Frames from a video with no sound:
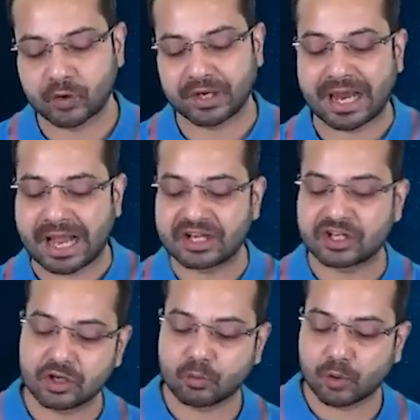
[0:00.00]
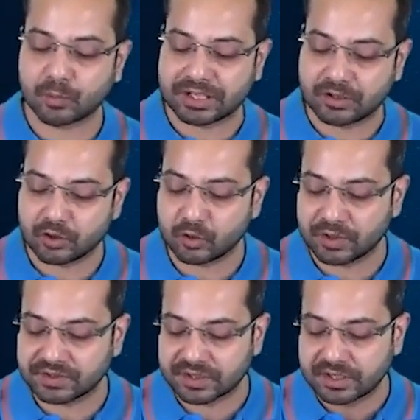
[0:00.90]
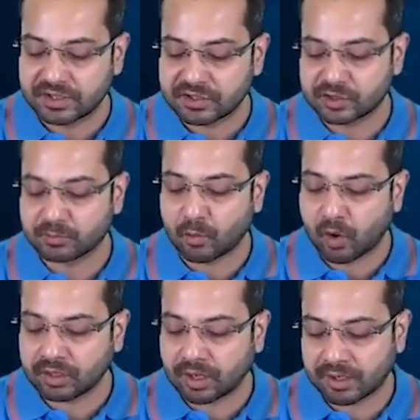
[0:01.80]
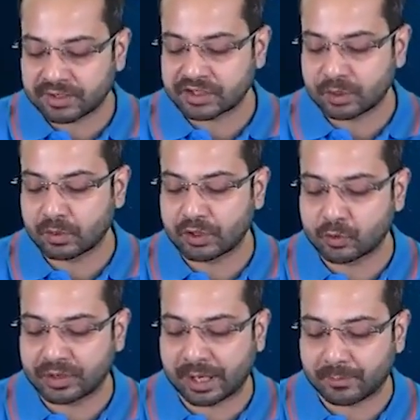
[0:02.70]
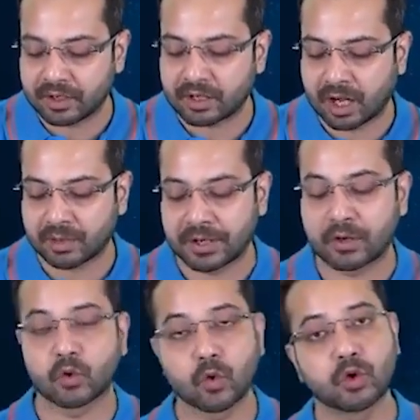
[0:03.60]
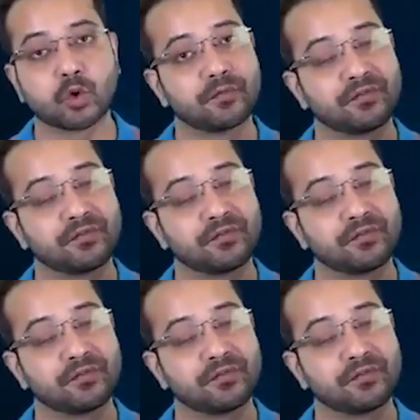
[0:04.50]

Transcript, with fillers: Okay. And here what we need to do is small r is equal to capital R by root 2.